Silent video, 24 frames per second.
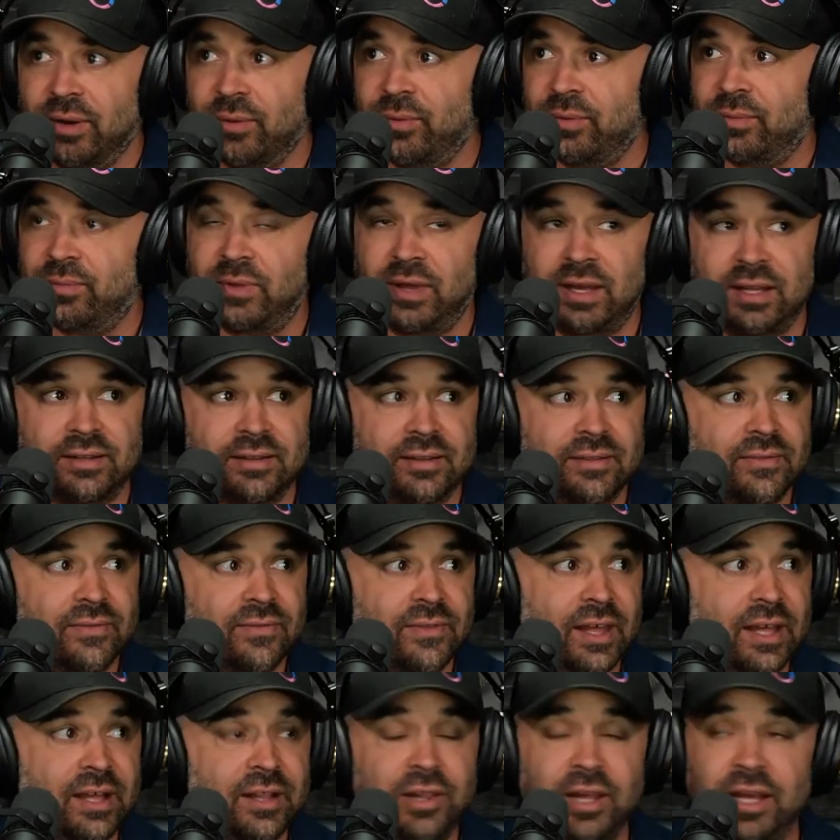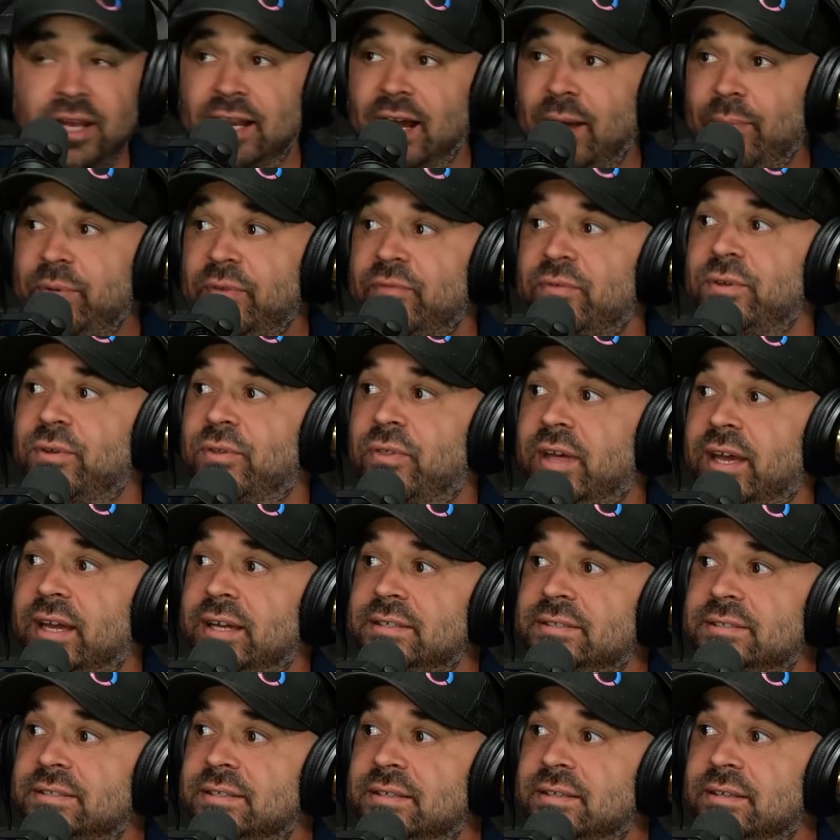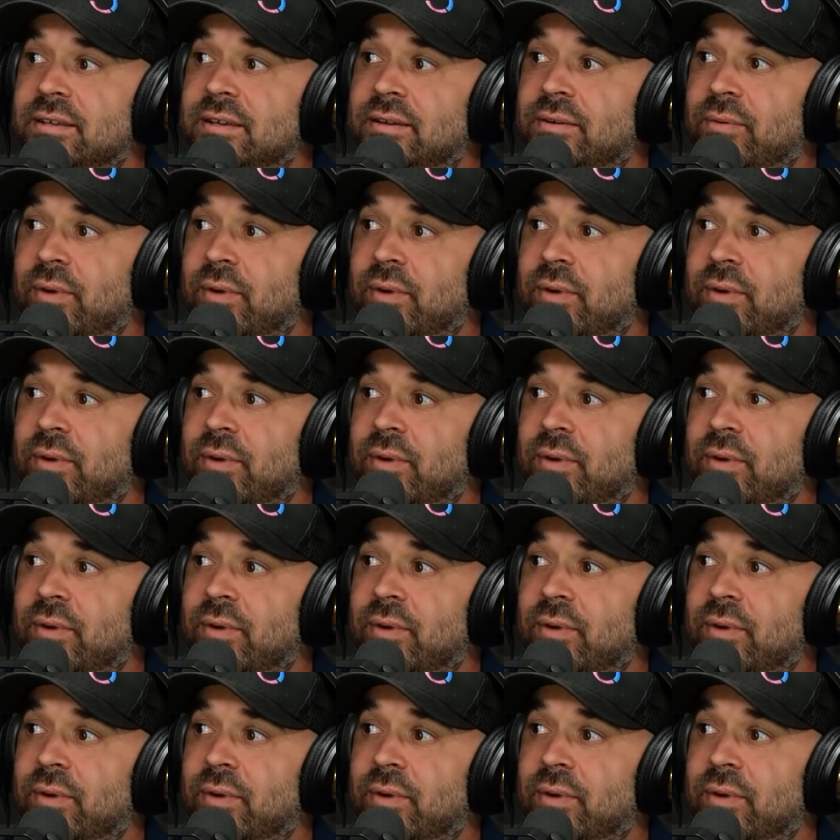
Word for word: we, they they clean up a few things yep.